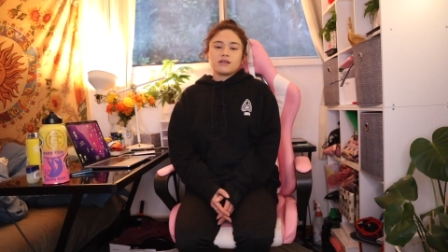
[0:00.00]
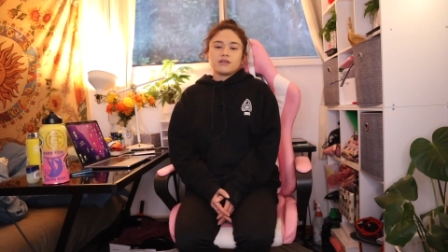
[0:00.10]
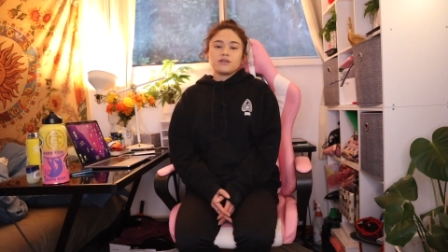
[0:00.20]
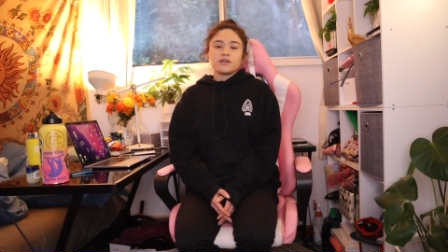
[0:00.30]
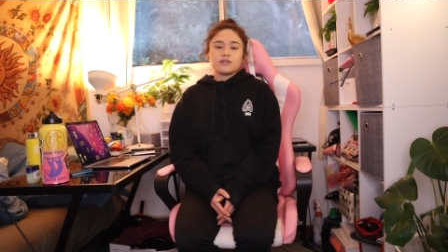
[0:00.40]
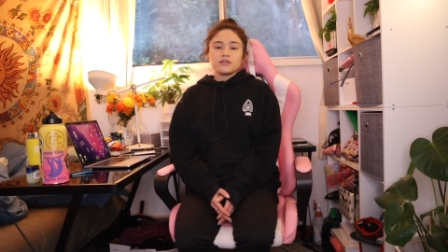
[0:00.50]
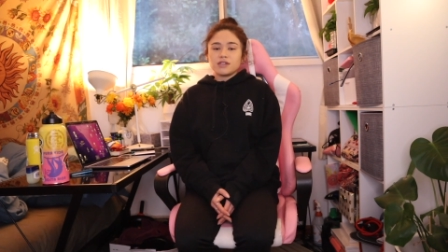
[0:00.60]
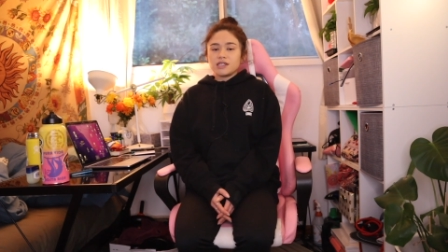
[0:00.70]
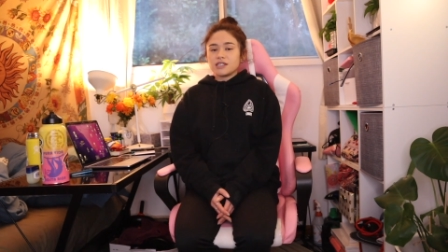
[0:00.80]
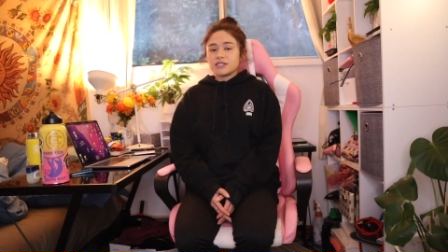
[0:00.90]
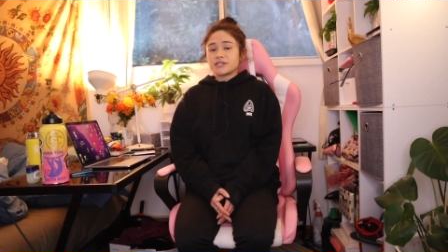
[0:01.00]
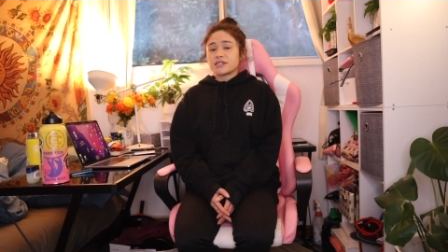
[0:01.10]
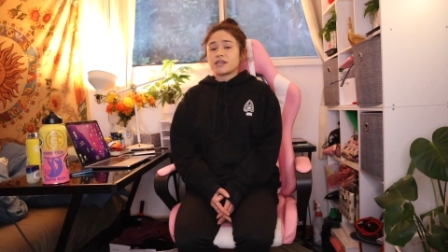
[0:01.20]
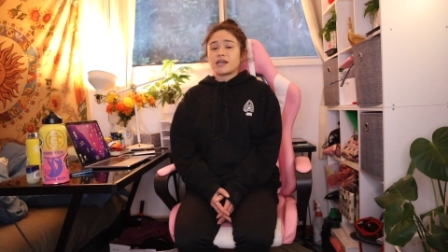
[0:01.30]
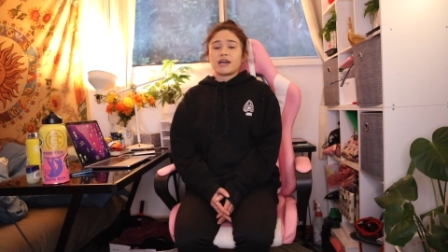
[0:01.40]
You can do these
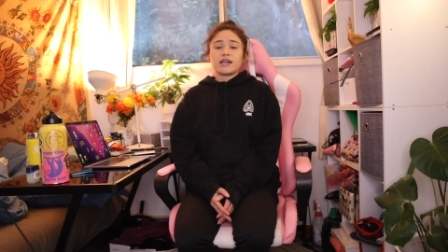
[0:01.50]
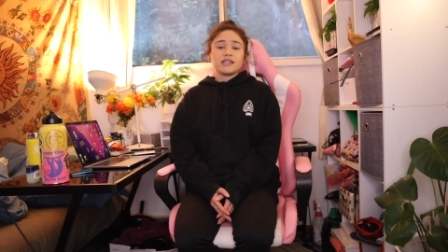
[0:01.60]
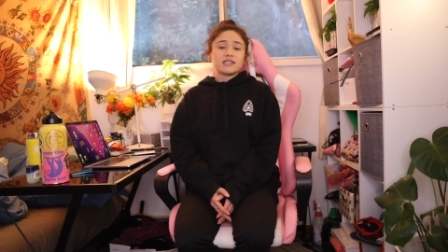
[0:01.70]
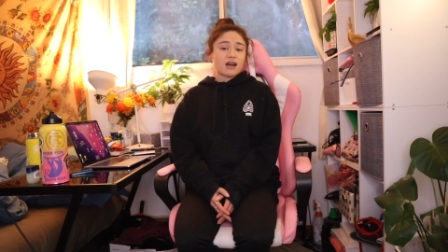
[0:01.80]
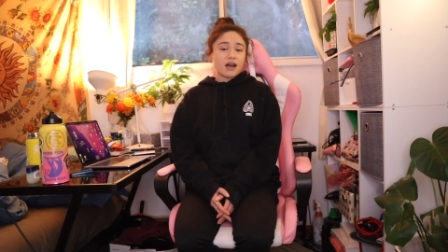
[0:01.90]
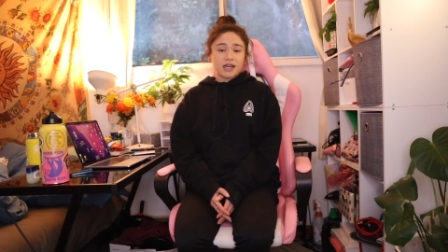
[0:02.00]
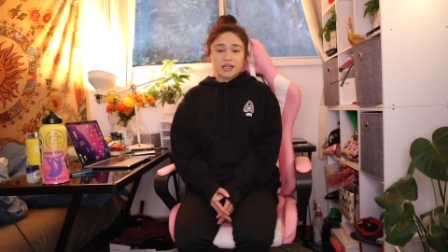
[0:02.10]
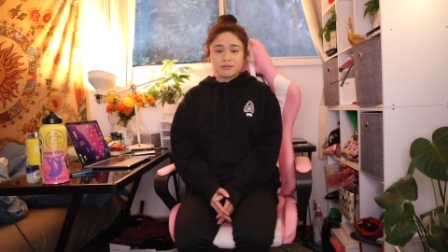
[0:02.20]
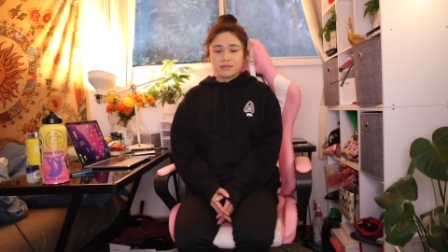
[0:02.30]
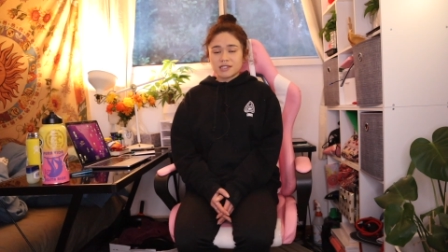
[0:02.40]
at any time,